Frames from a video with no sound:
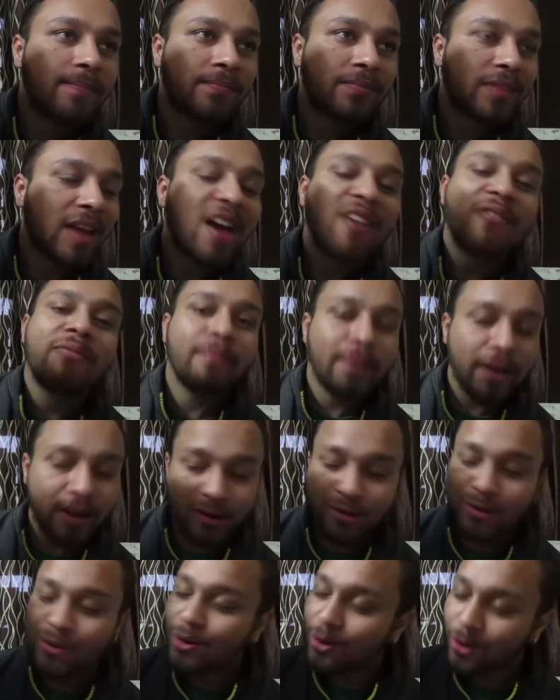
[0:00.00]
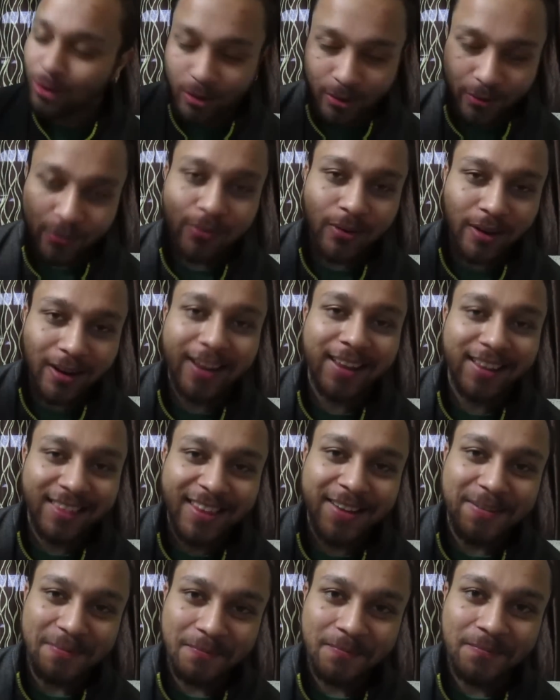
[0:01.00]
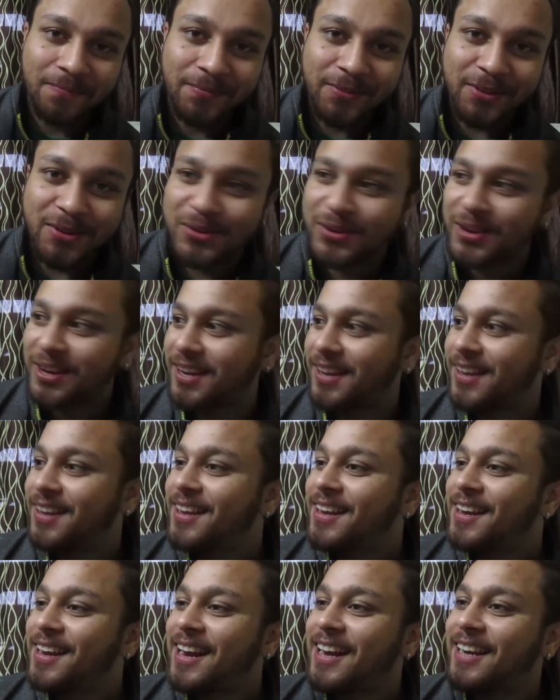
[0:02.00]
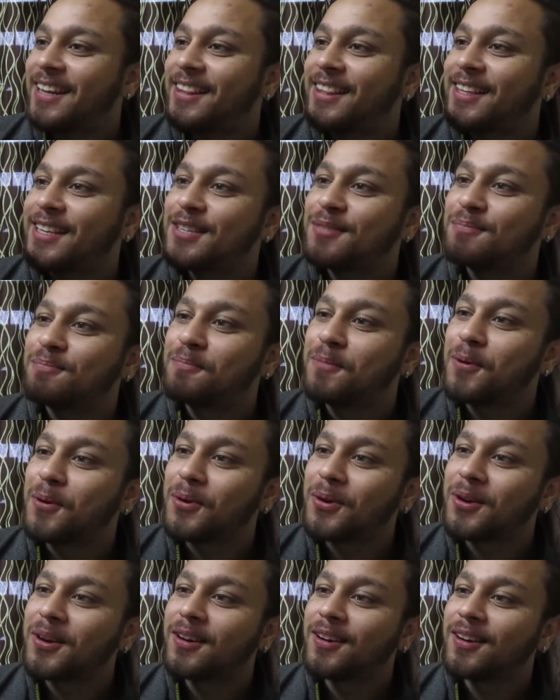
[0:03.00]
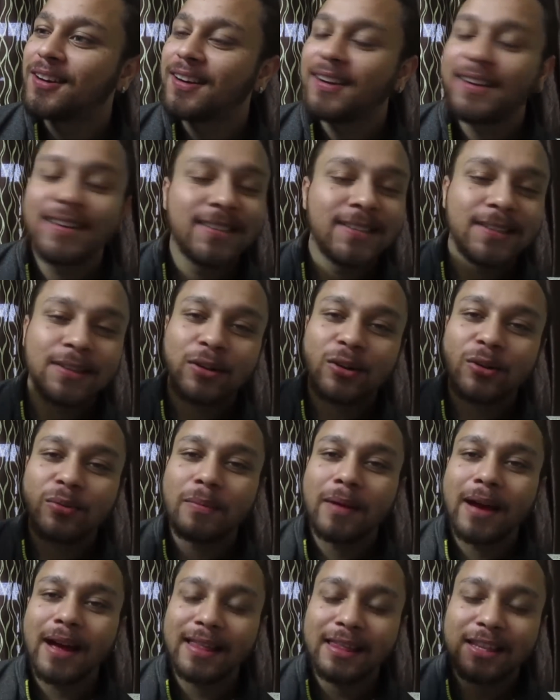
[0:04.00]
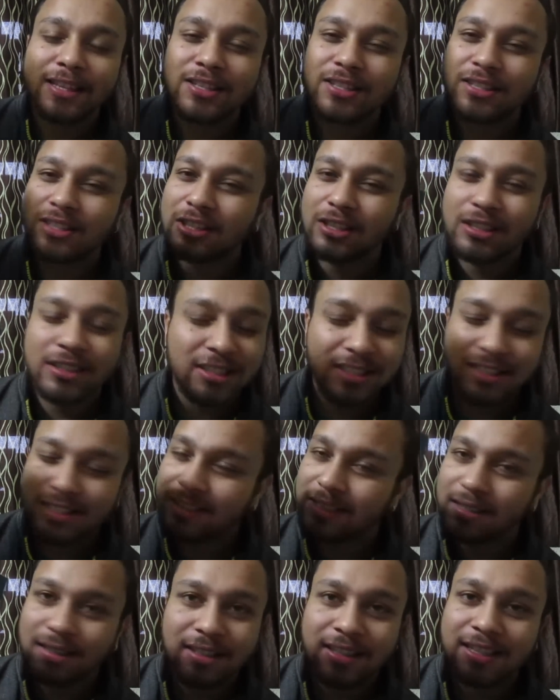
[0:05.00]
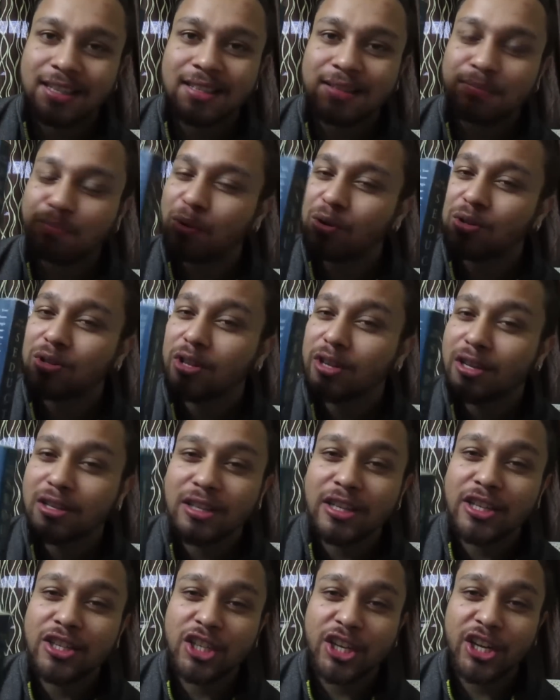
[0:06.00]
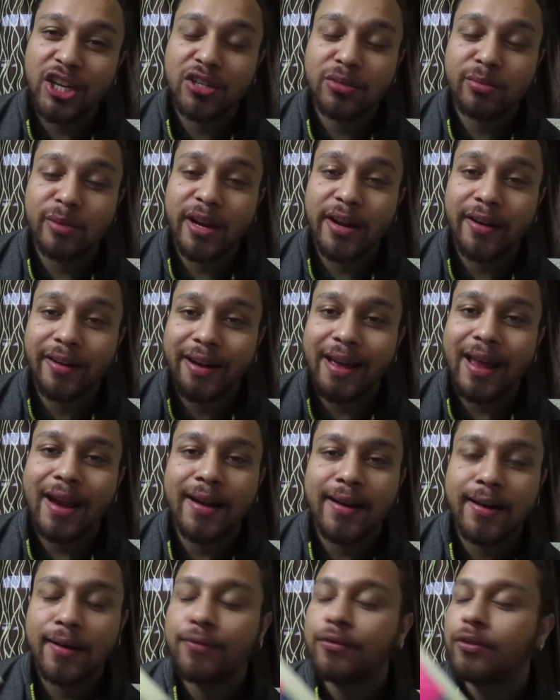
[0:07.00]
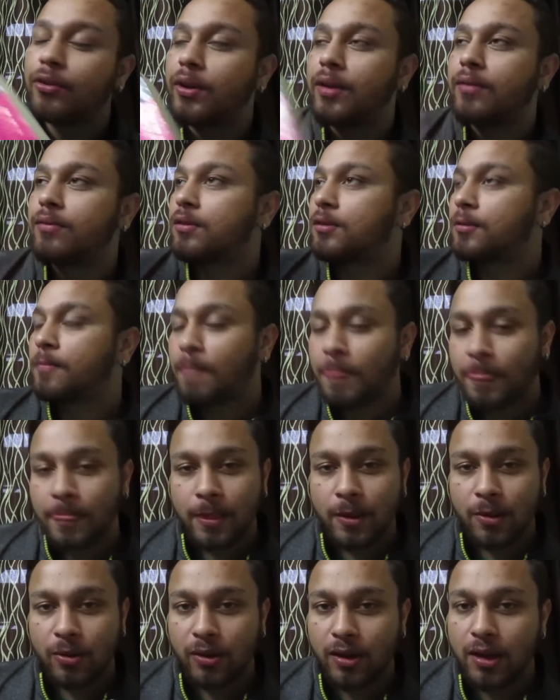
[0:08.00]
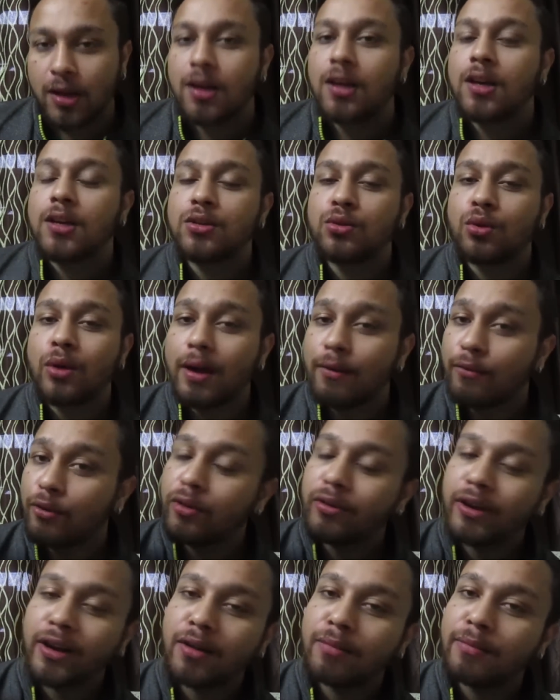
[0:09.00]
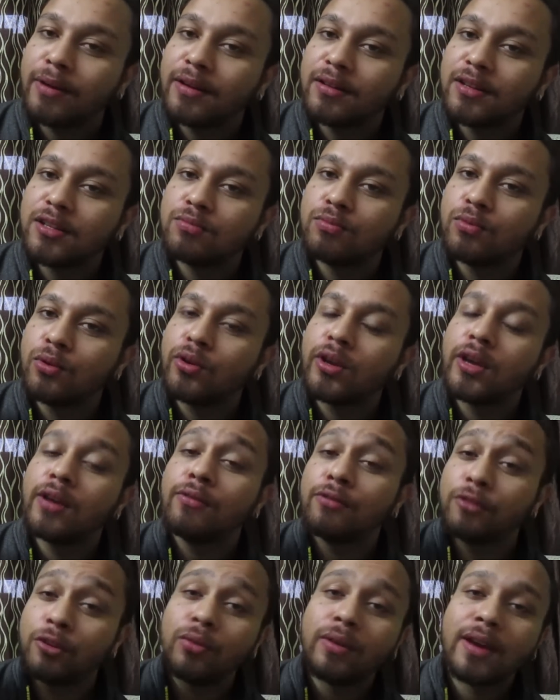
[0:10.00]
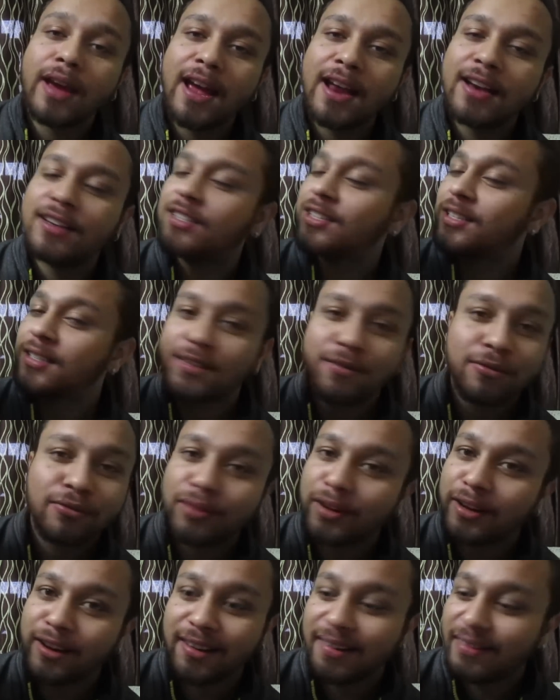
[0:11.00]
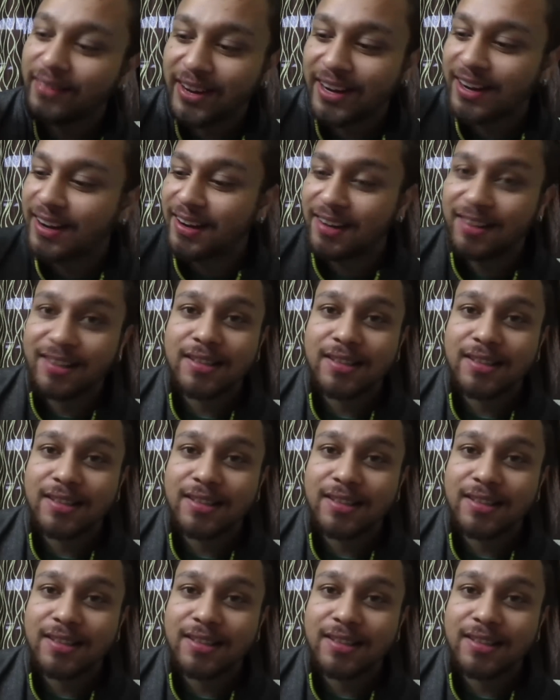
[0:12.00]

I've met all of fucking them, okay? And this book, oh man, this, search, this book seriously changed my reality forever okay so i would recommend this book if you can just fucking read it